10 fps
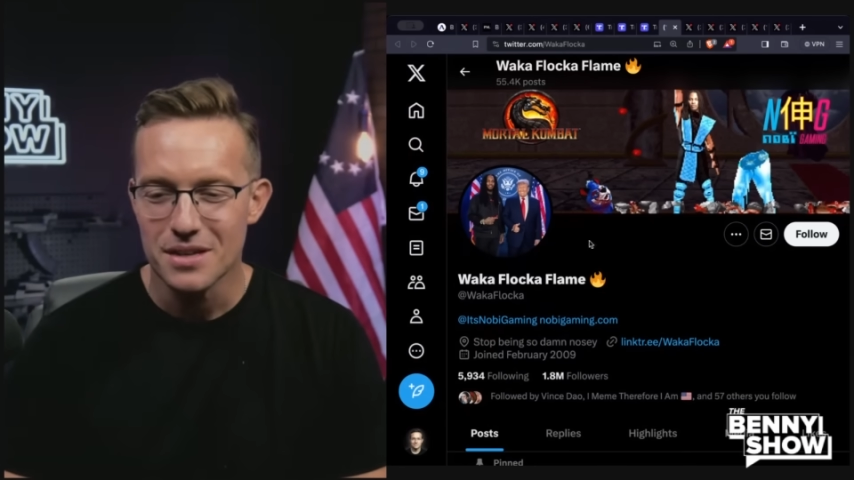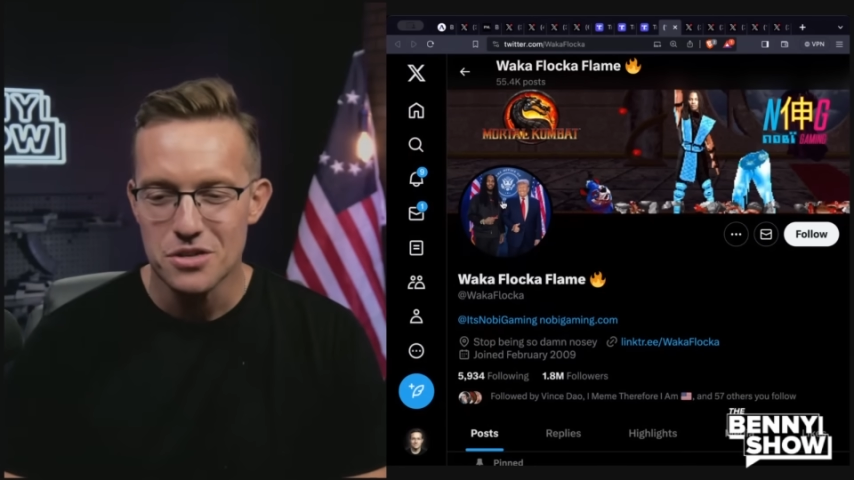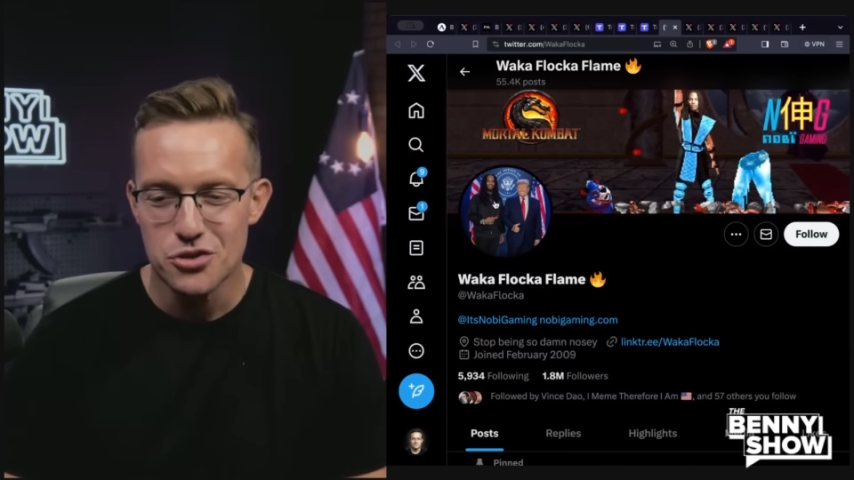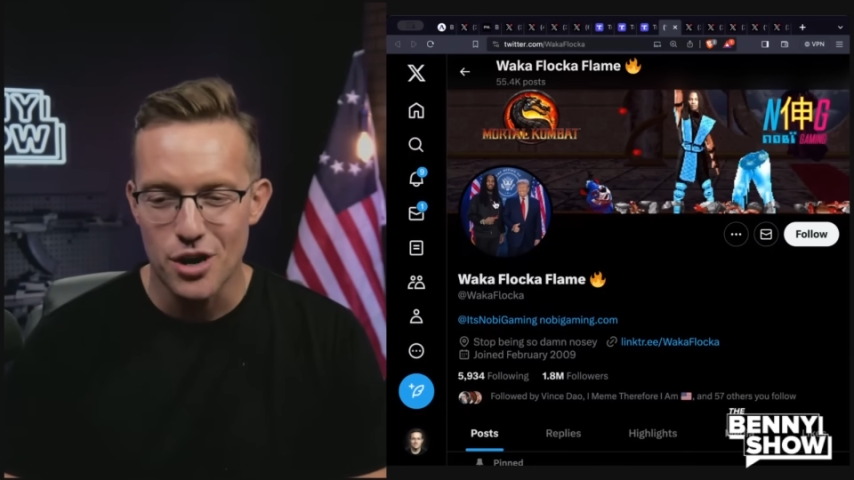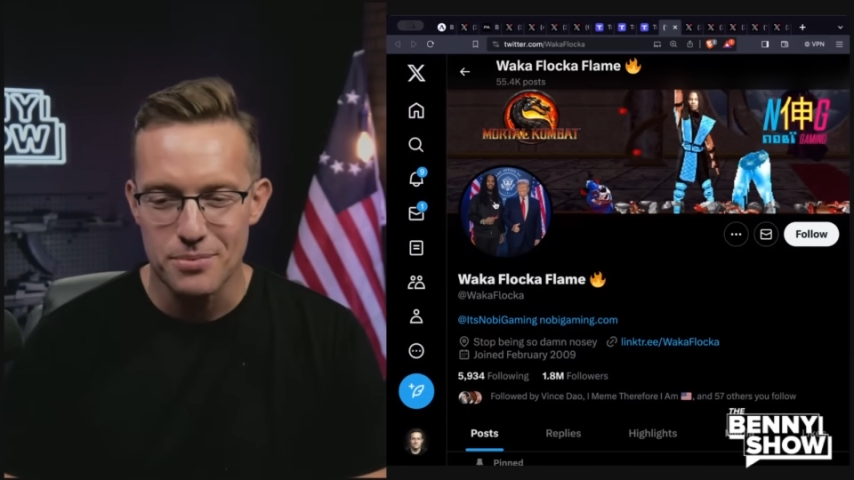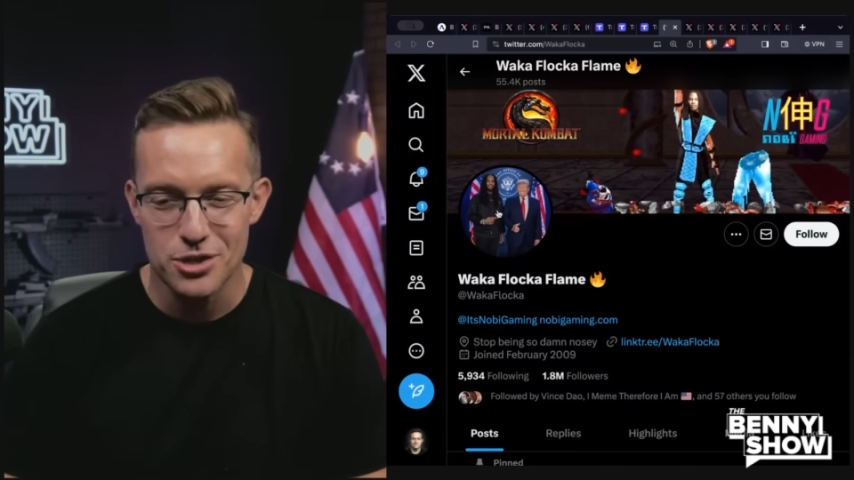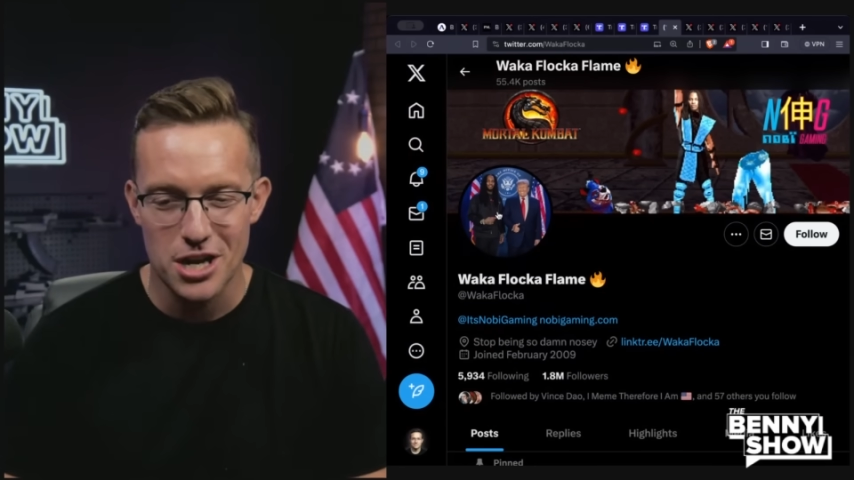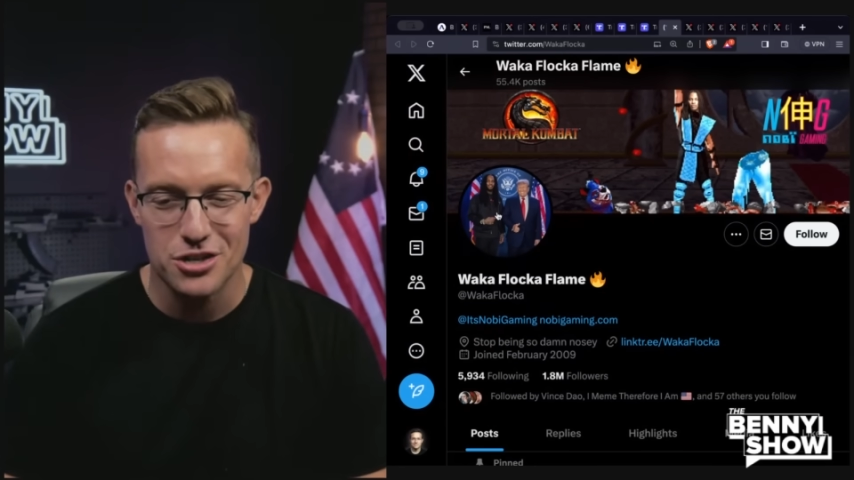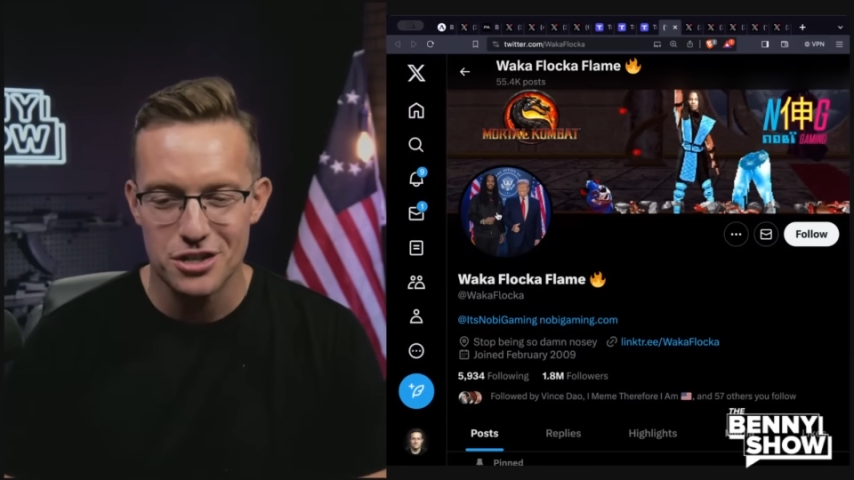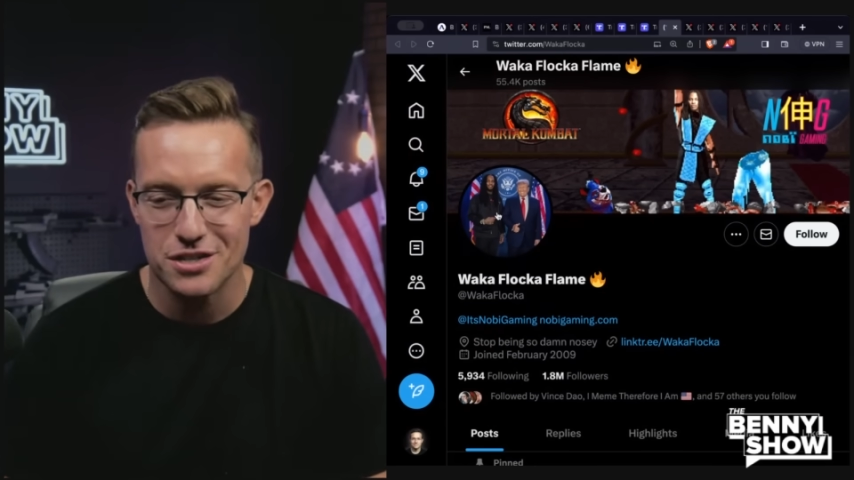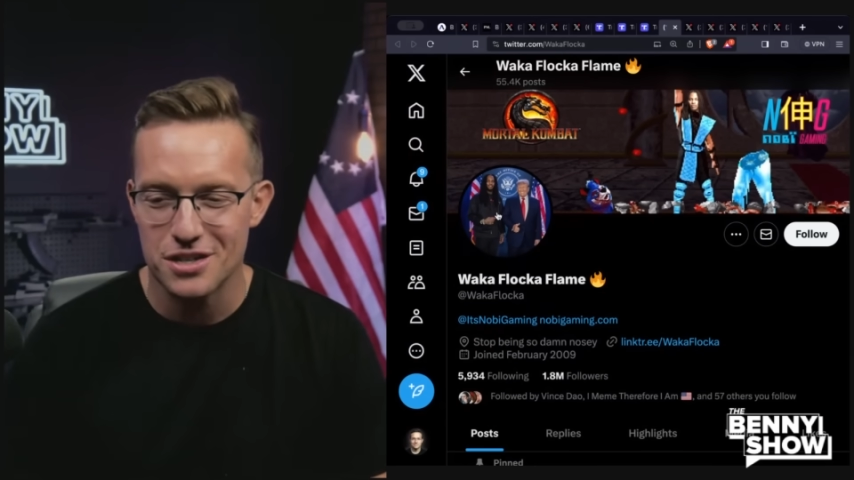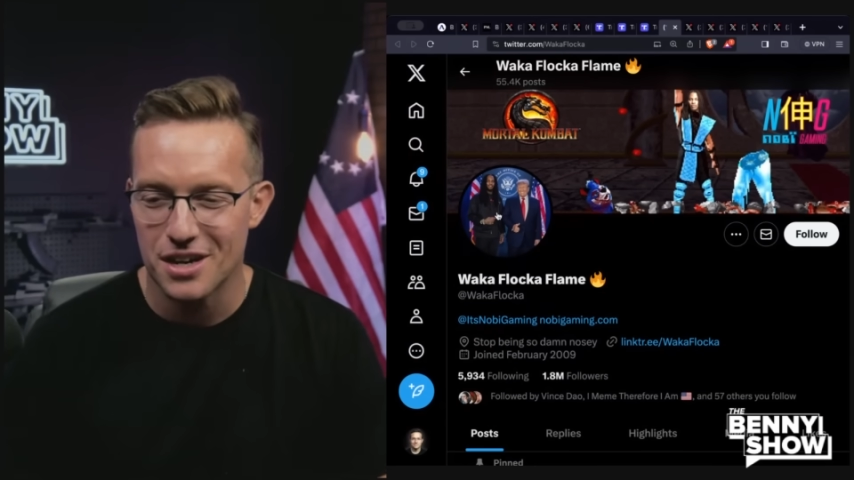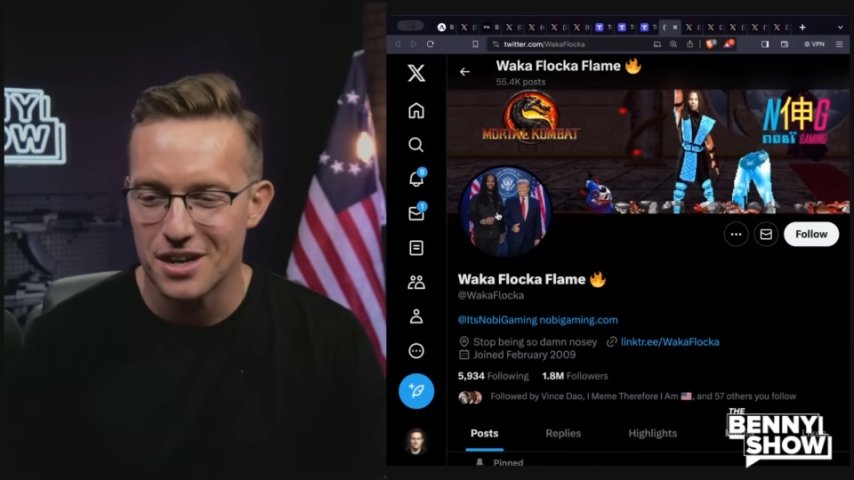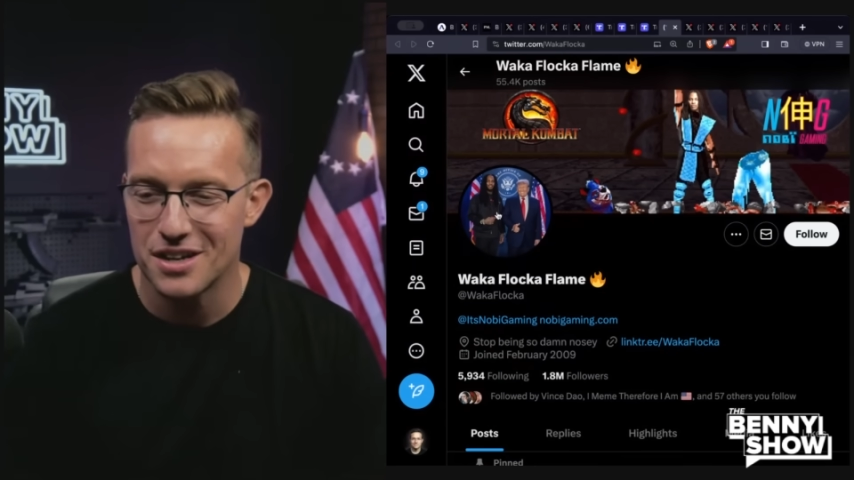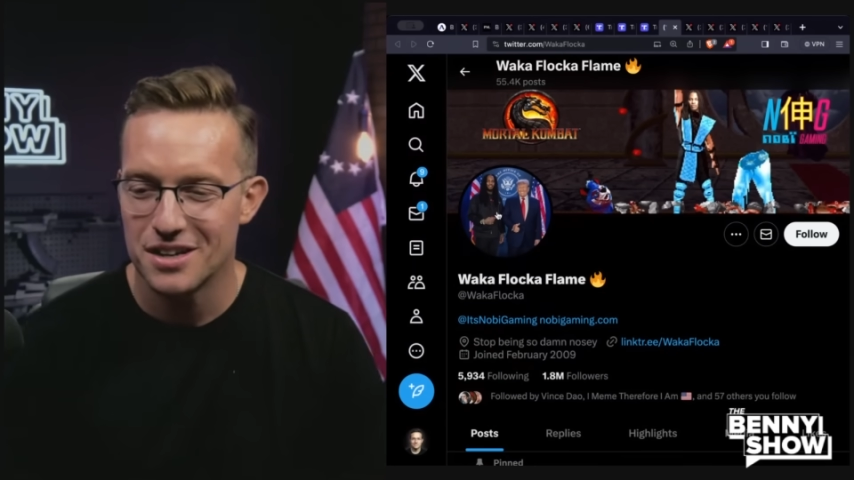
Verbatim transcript: straight up changing his uh